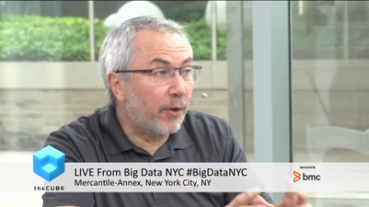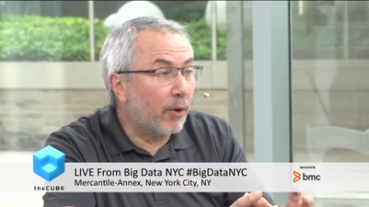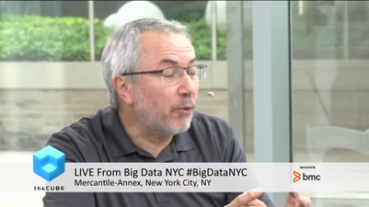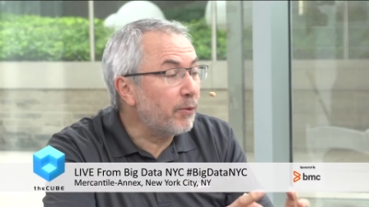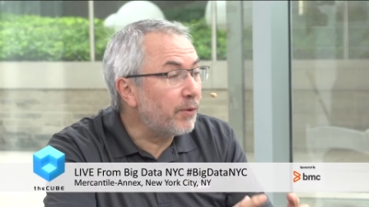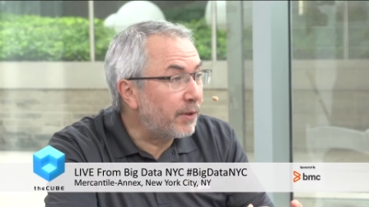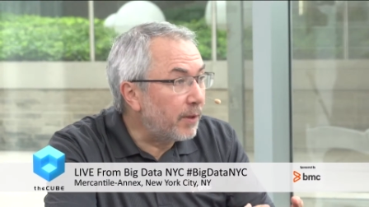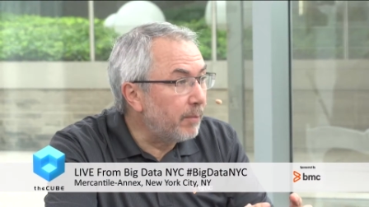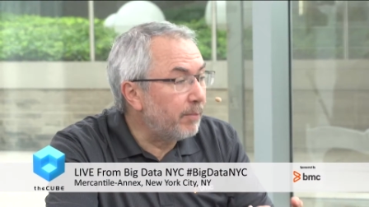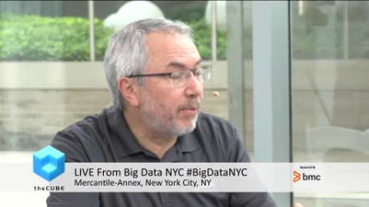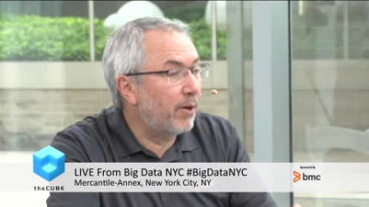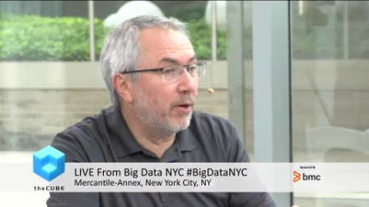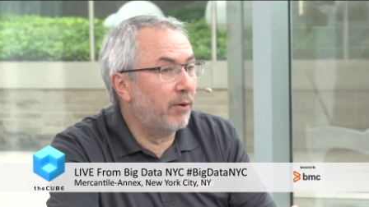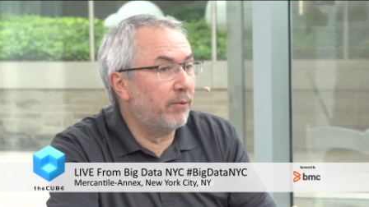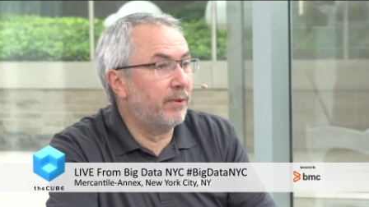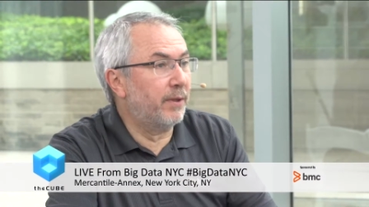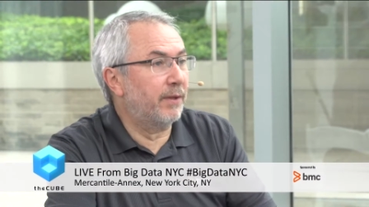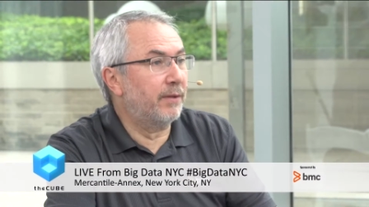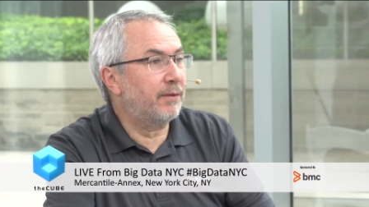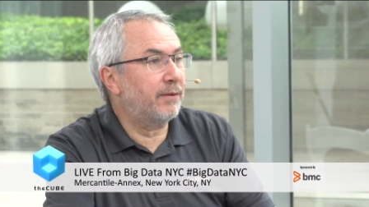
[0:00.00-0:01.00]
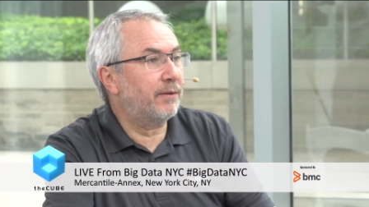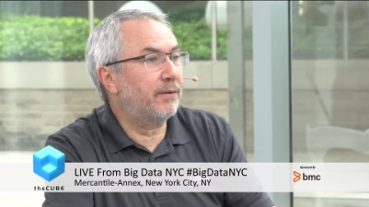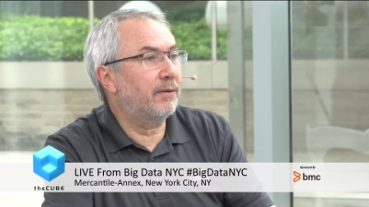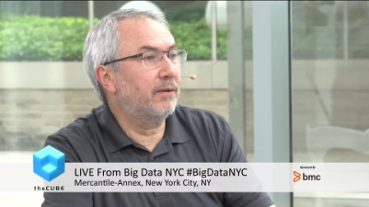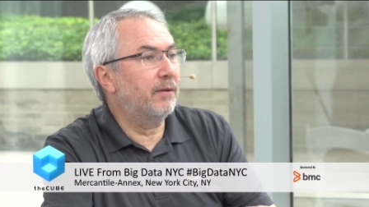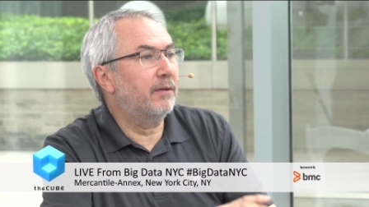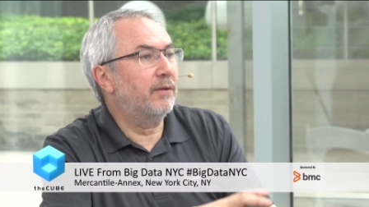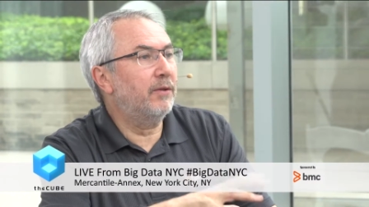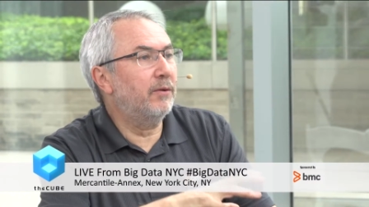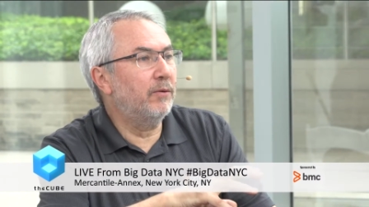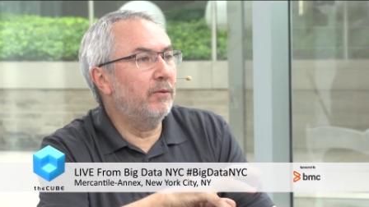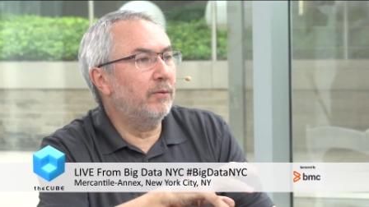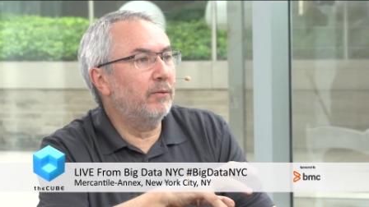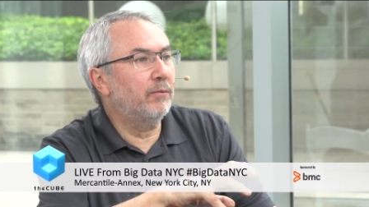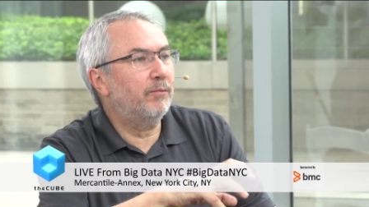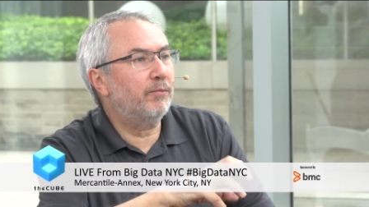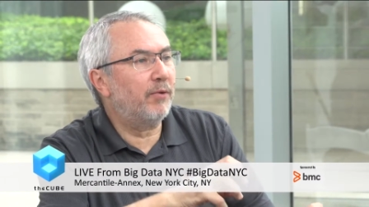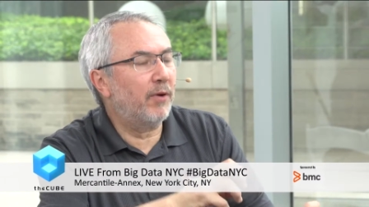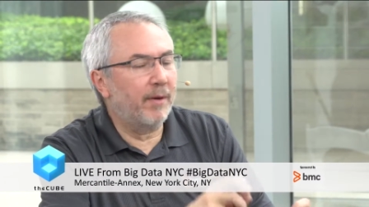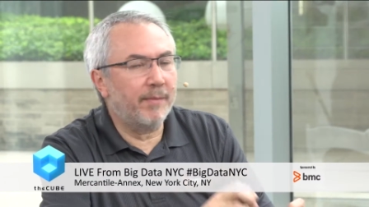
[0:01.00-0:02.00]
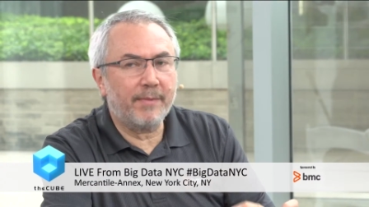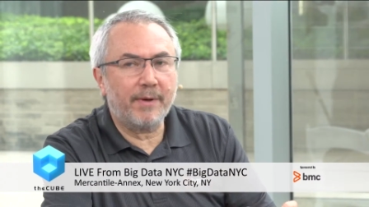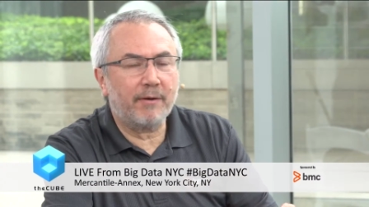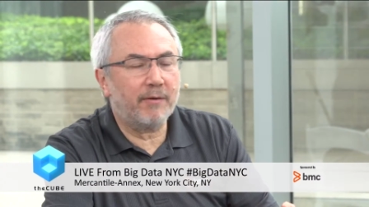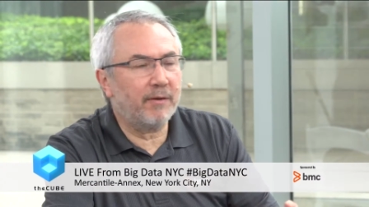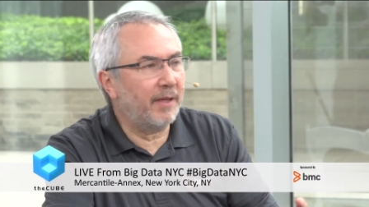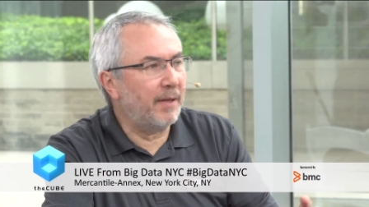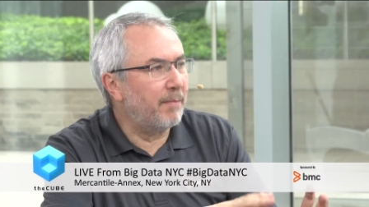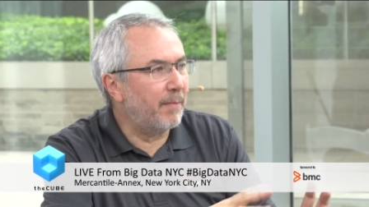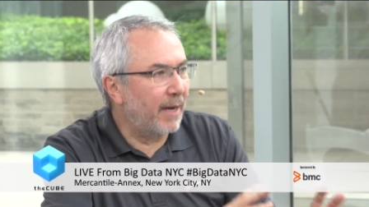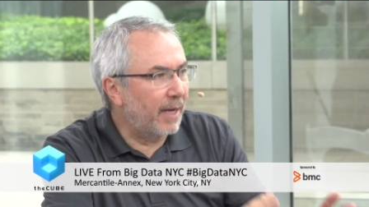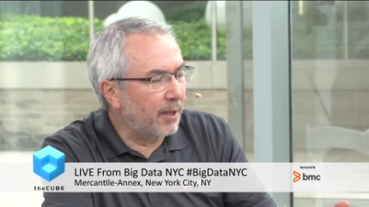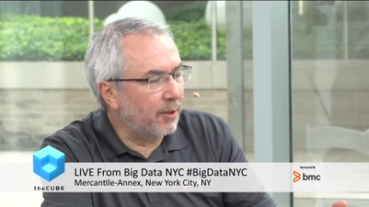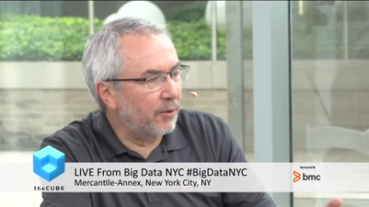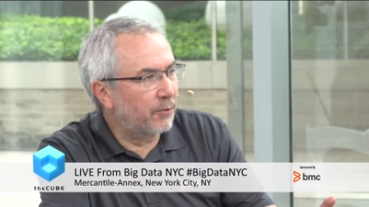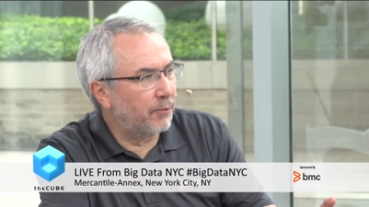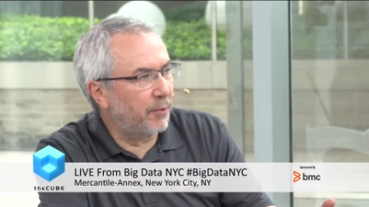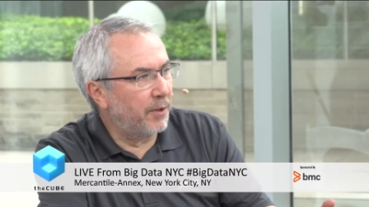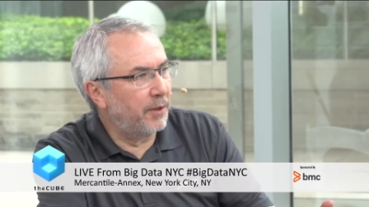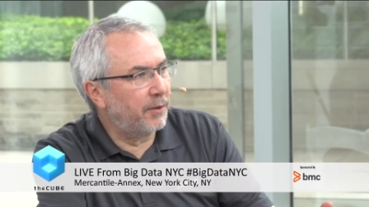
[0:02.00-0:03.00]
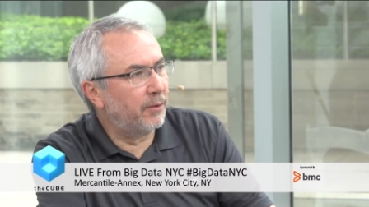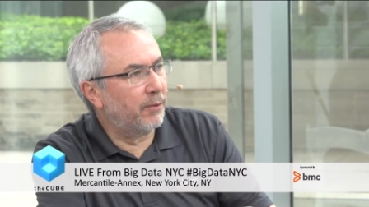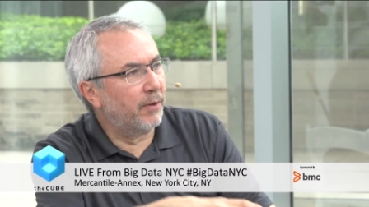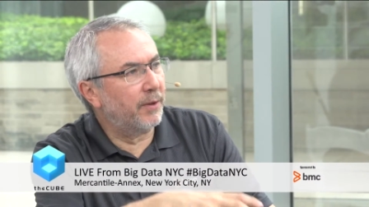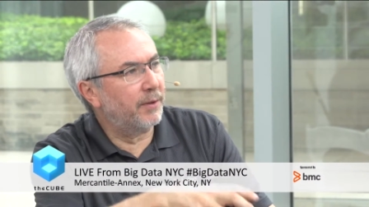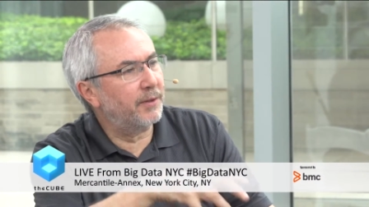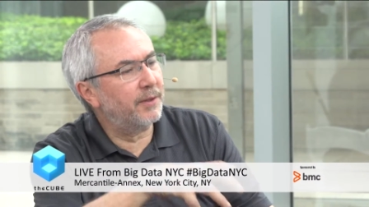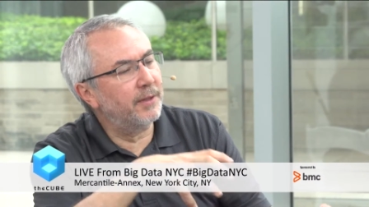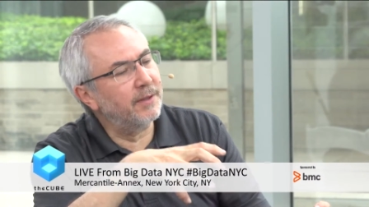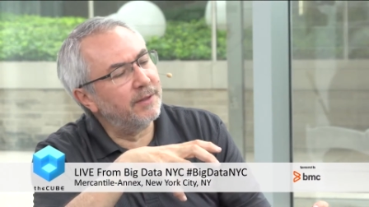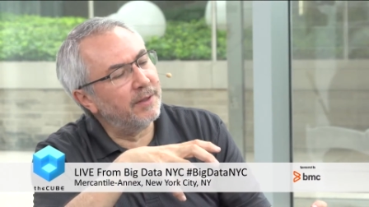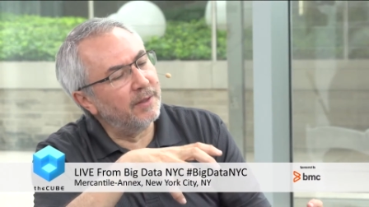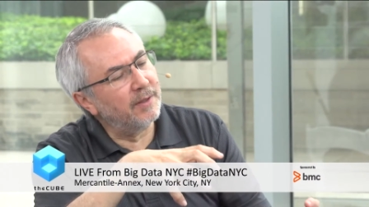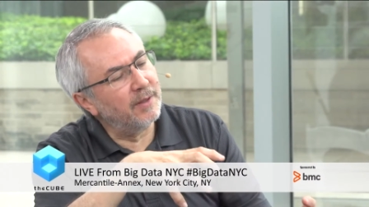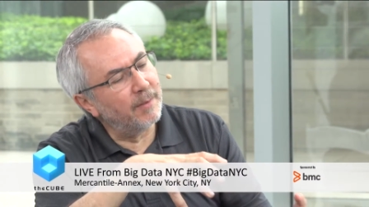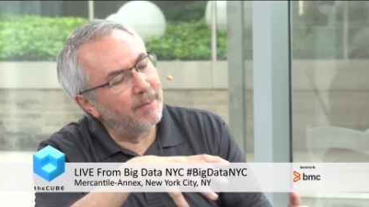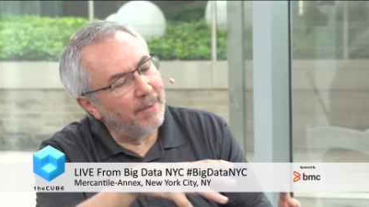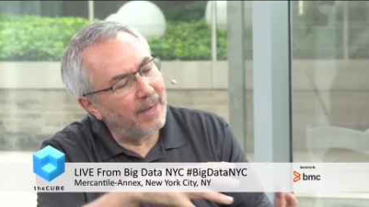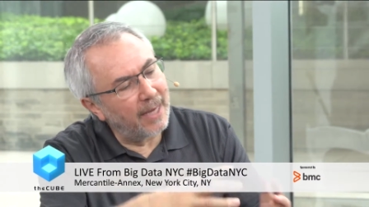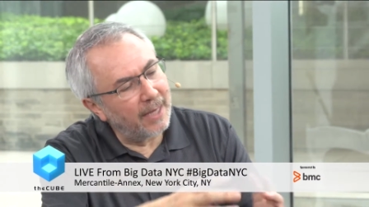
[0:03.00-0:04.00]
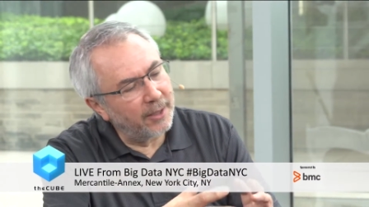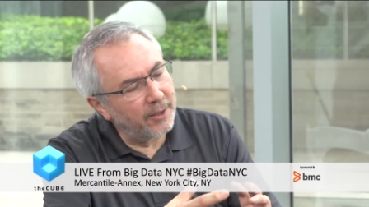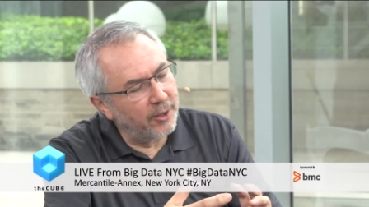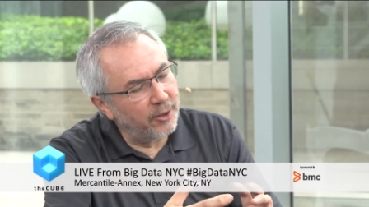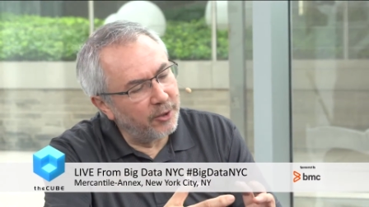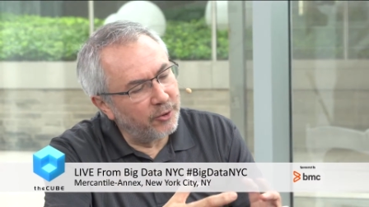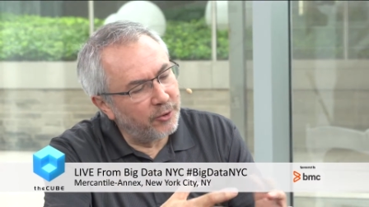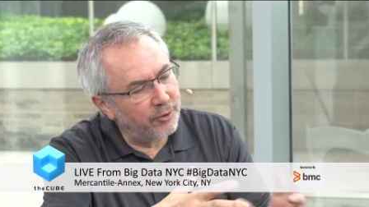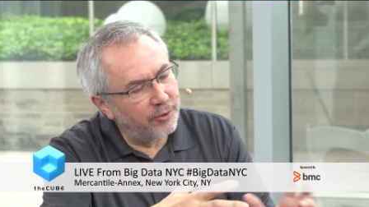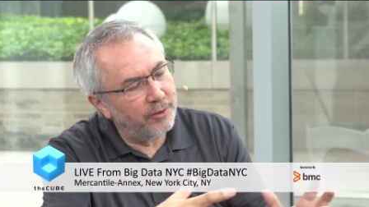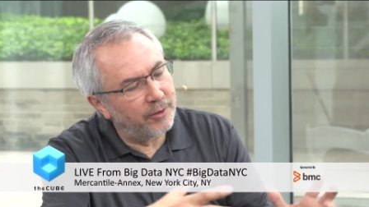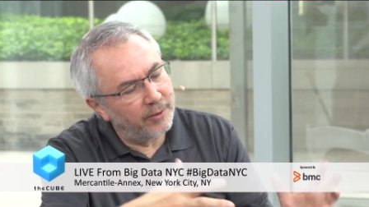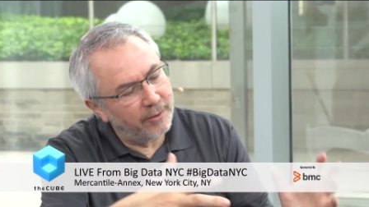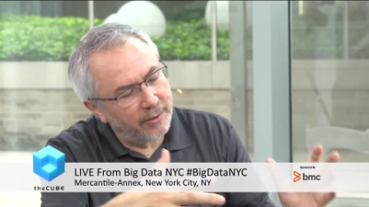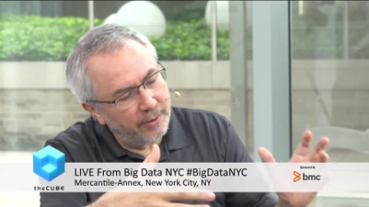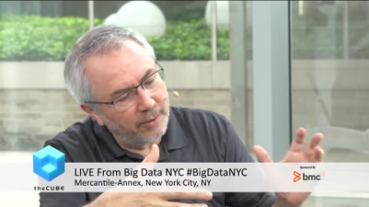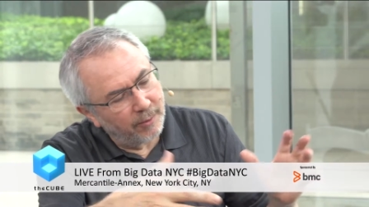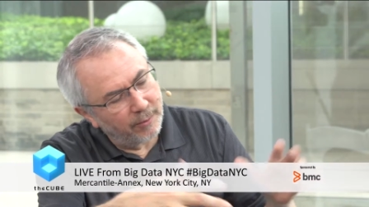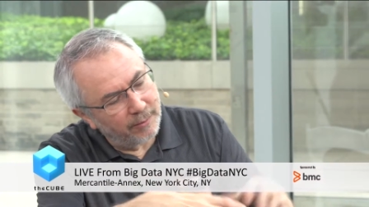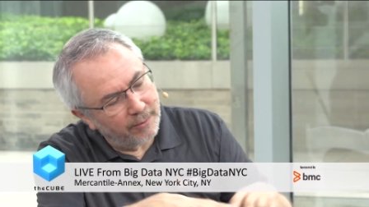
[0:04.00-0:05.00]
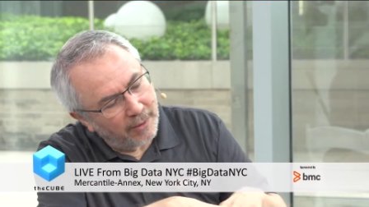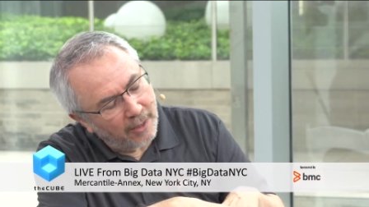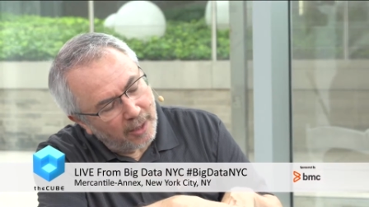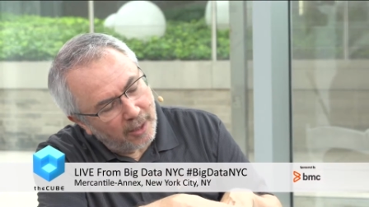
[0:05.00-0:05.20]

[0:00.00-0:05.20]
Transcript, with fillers: those components to primarily manage resources and to manage, you know,